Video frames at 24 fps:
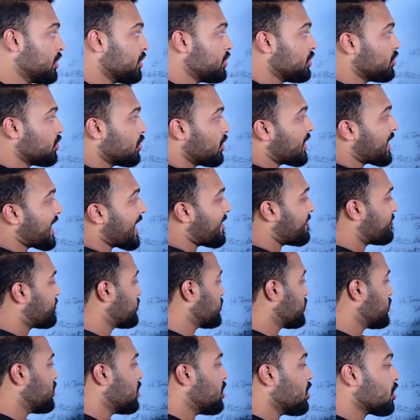You don't have
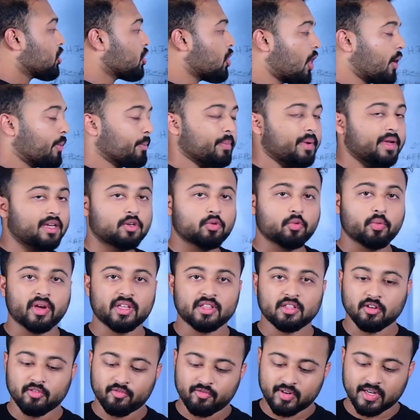to compete
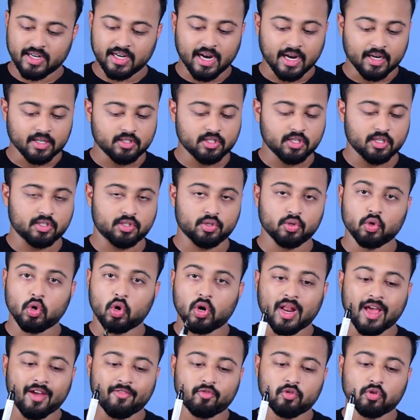with freelancers. You
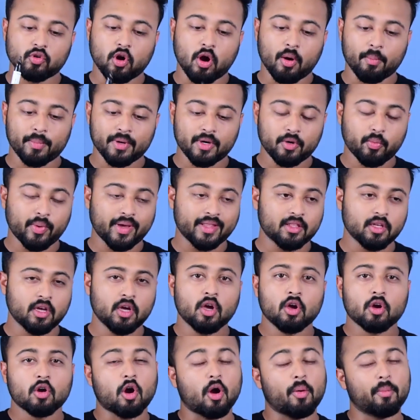don't have to compete with
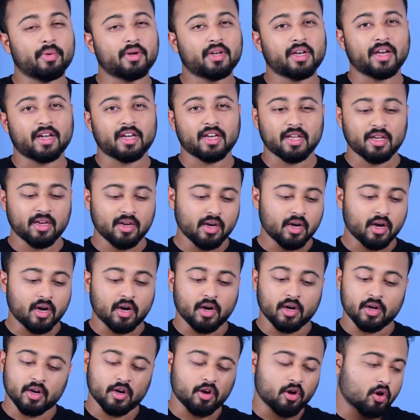
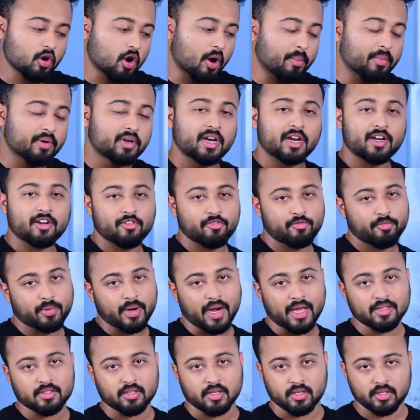competitive
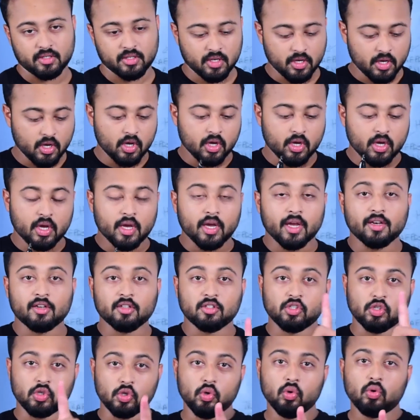pricing. It
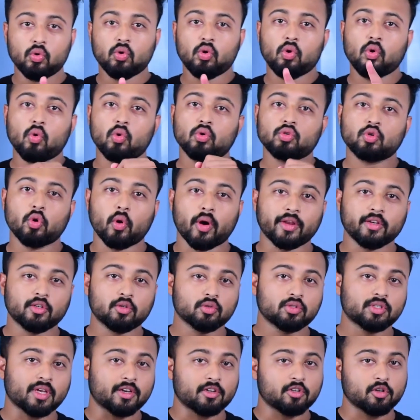is you who is going
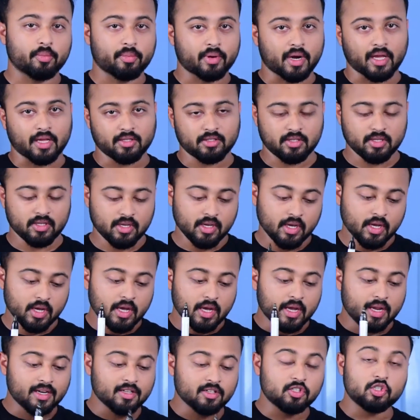to set your price.
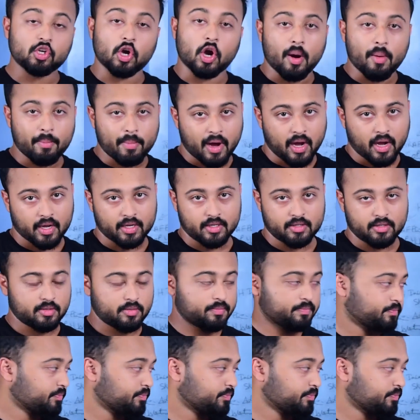It is your market.